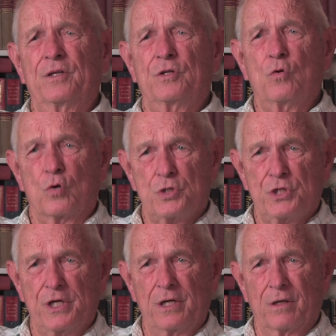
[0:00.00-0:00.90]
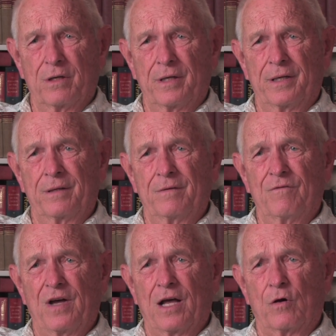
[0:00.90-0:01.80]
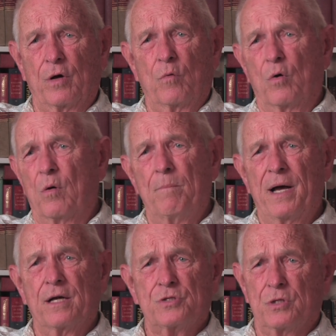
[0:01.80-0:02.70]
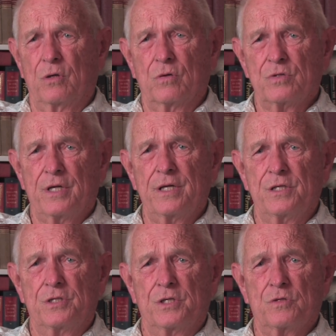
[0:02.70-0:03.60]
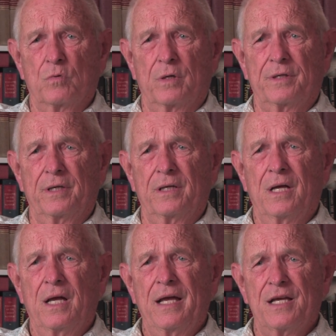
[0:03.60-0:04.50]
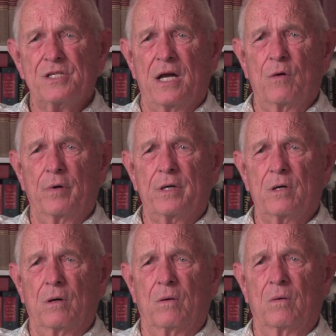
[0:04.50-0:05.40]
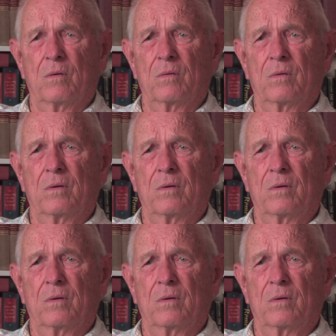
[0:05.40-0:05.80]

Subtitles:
course, Sheila and Valerie were about y'all's ages, weren't they? As I recall.